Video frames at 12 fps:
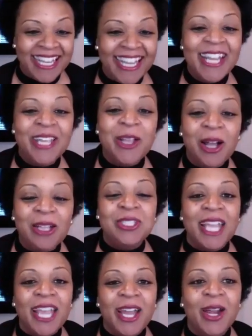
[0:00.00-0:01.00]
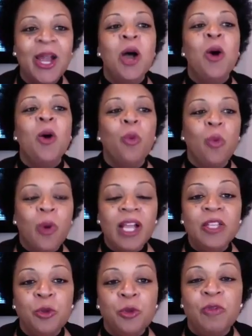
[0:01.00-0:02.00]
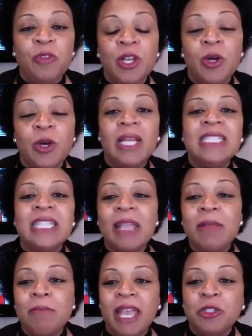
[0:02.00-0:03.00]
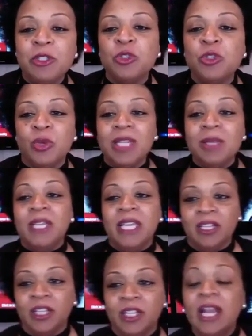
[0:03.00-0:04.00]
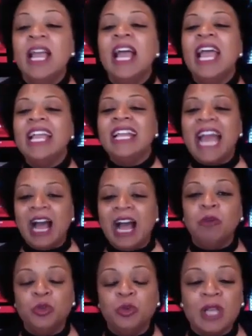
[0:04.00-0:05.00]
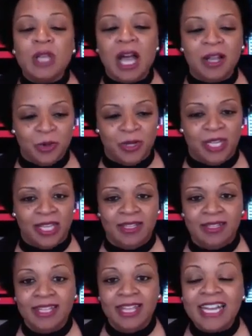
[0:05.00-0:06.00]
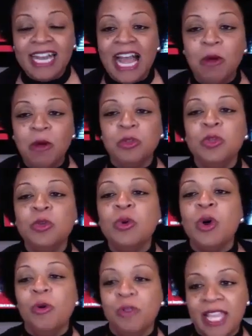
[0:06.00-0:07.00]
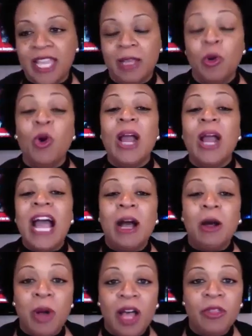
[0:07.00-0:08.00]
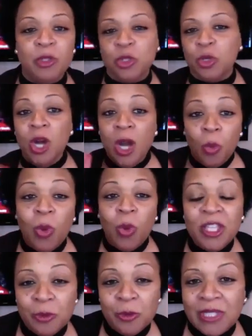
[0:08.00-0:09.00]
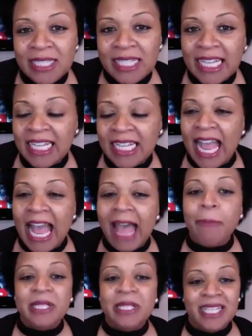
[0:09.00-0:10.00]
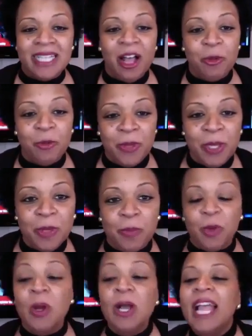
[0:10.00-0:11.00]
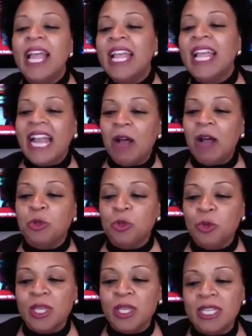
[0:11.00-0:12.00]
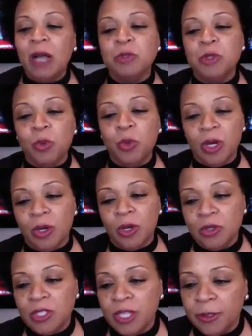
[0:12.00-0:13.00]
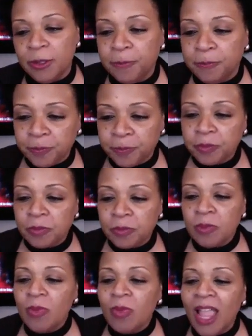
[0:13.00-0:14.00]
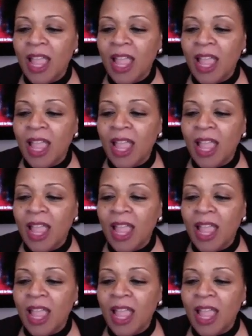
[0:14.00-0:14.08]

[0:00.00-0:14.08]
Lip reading: y'all share what you feel is a major dream killer and how you conquered it and how you overcame, or how others, or what you've seen happen to other people and how you can help the world. So I